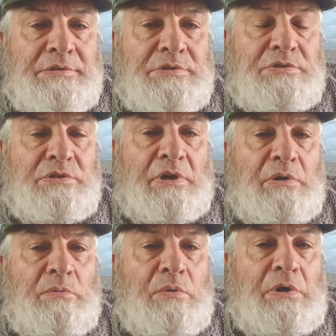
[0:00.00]

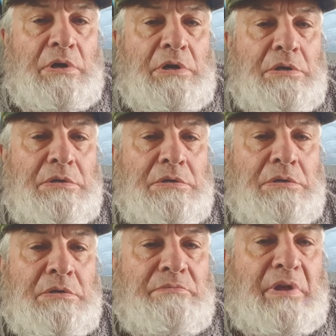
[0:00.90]
So
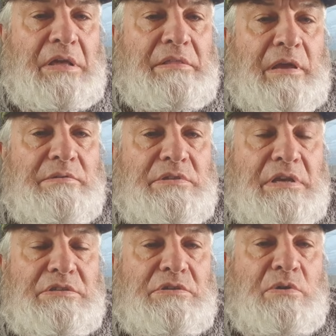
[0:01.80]

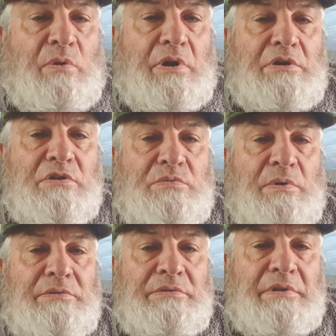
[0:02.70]
that's quite a good
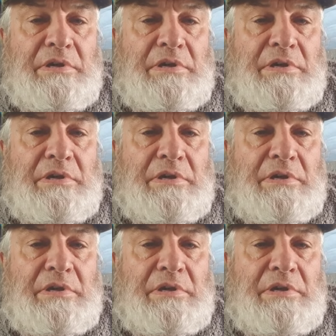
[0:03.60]
one.